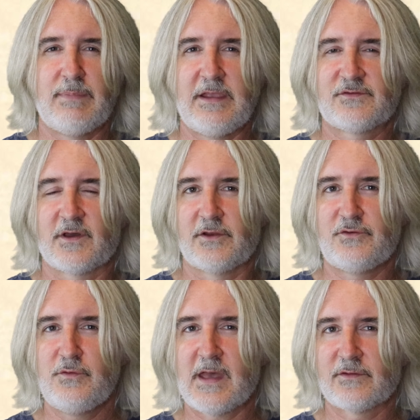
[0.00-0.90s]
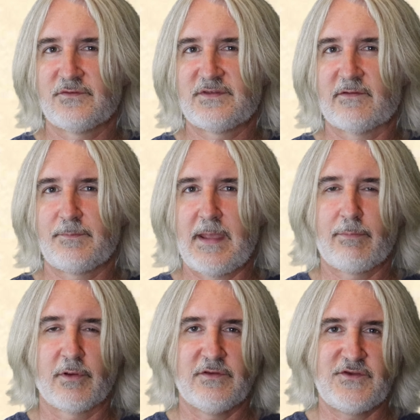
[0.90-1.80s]
based on a 2007
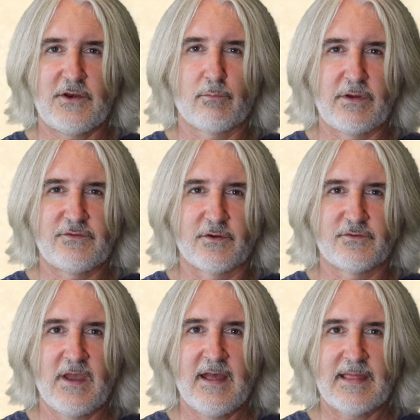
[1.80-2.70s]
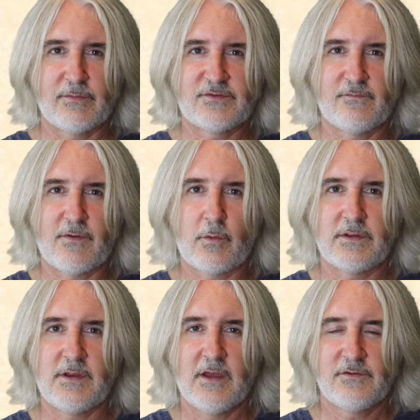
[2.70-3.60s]
paper in Genome Research that was
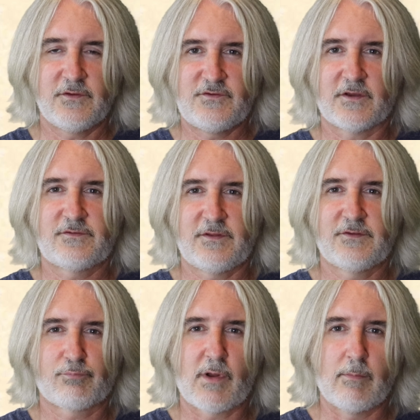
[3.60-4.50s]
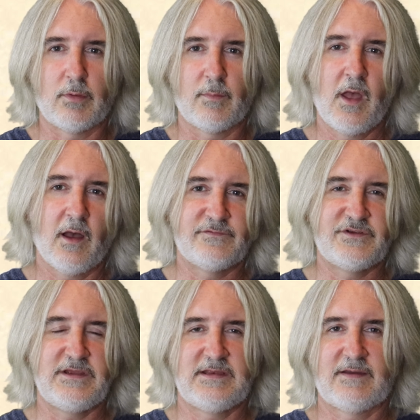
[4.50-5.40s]
devoted to just this problem of
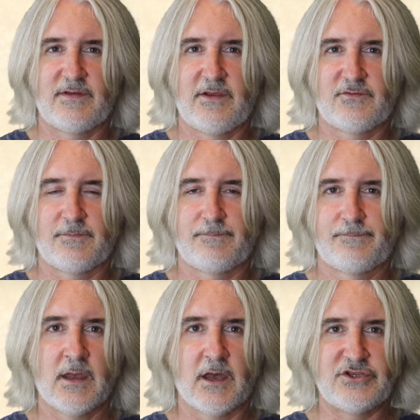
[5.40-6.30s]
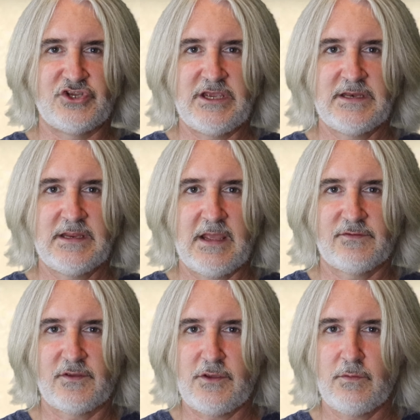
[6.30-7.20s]
gene definition. A gene is
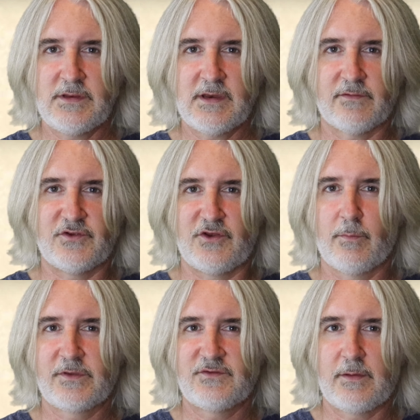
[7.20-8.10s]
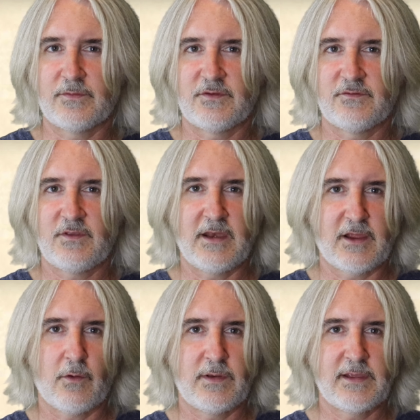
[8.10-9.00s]
a union of genomic sequences
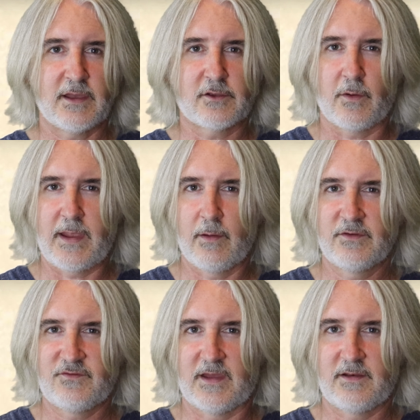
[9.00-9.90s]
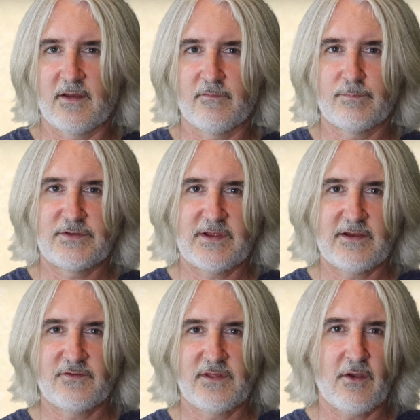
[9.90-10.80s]
encoding a coherent set of
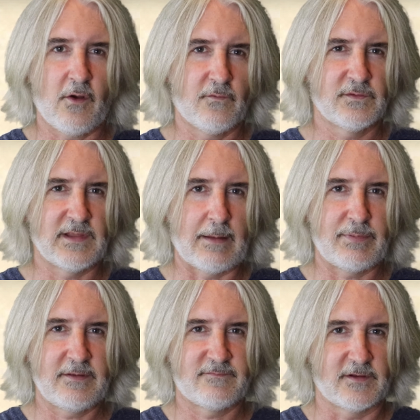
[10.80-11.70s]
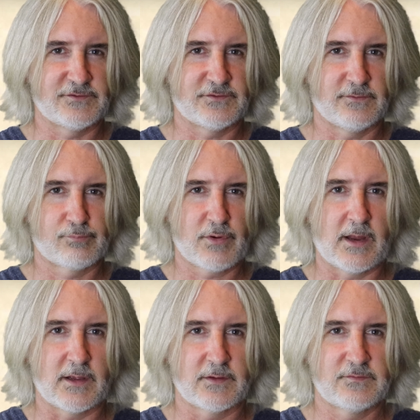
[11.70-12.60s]
potentially overlapping functional
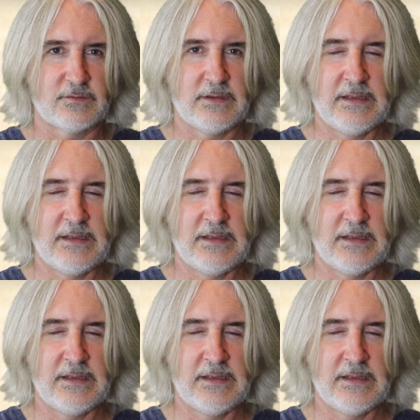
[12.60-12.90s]
products.